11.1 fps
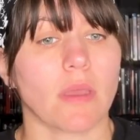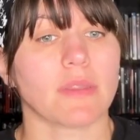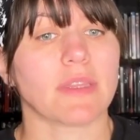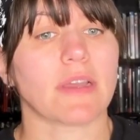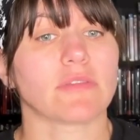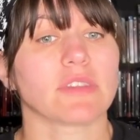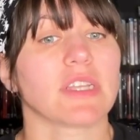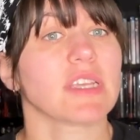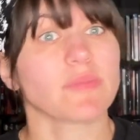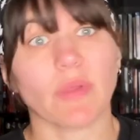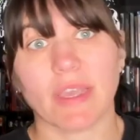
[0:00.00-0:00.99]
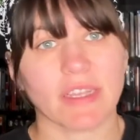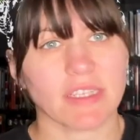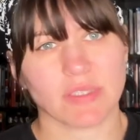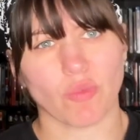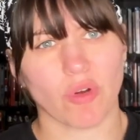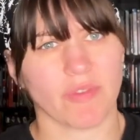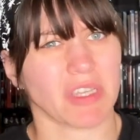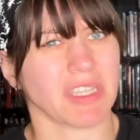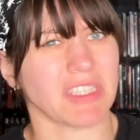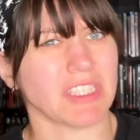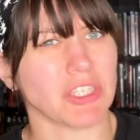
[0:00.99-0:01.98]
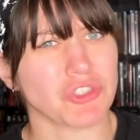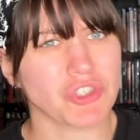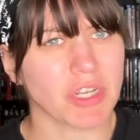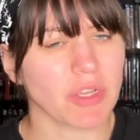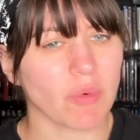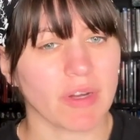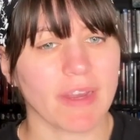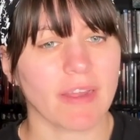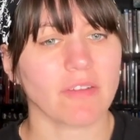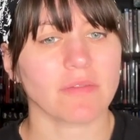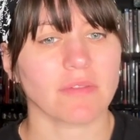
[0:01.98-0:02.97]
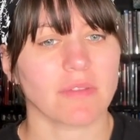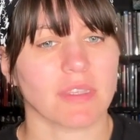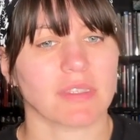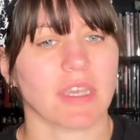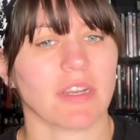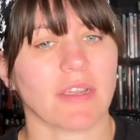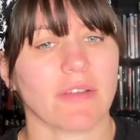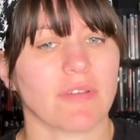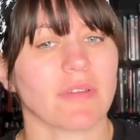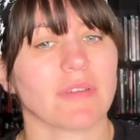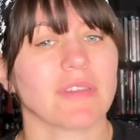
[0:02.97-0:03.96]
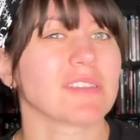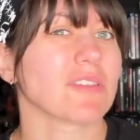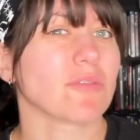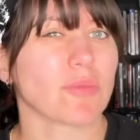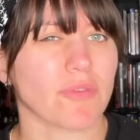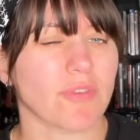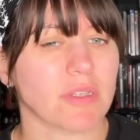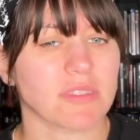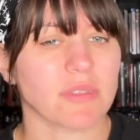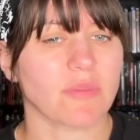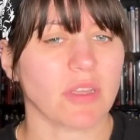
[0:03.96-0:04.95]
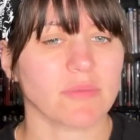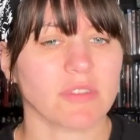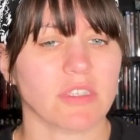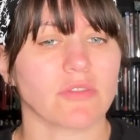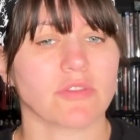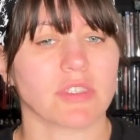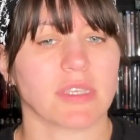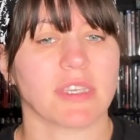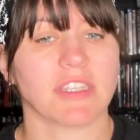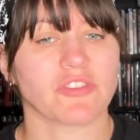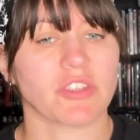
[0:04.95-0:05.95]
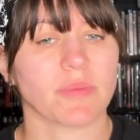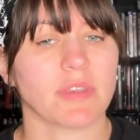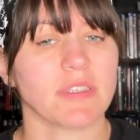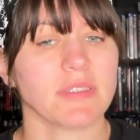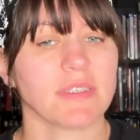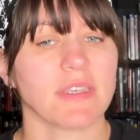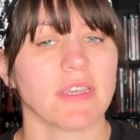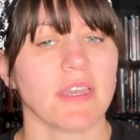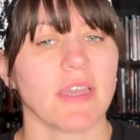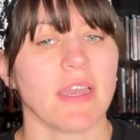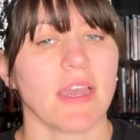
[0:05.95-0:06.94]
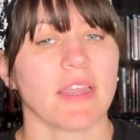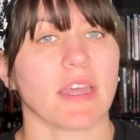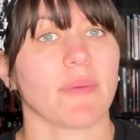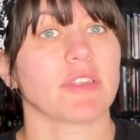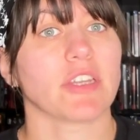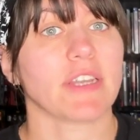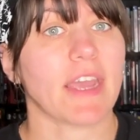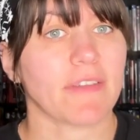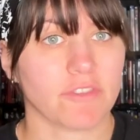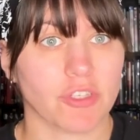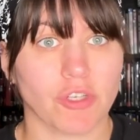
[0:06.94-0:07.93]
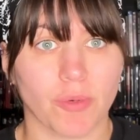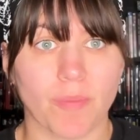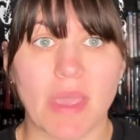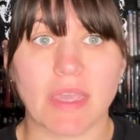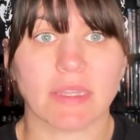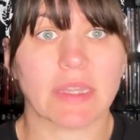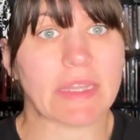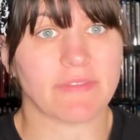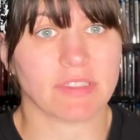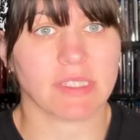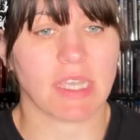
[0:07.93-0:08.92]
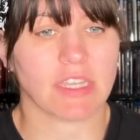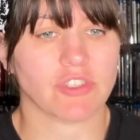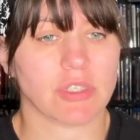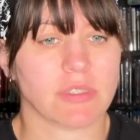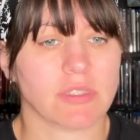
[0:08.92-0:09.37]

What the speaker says: Now, today's plan is more of a conditioning workout. That's kind of how it's a little more fun sometimes to do just a conditioning piece. That can be done after your main lift session.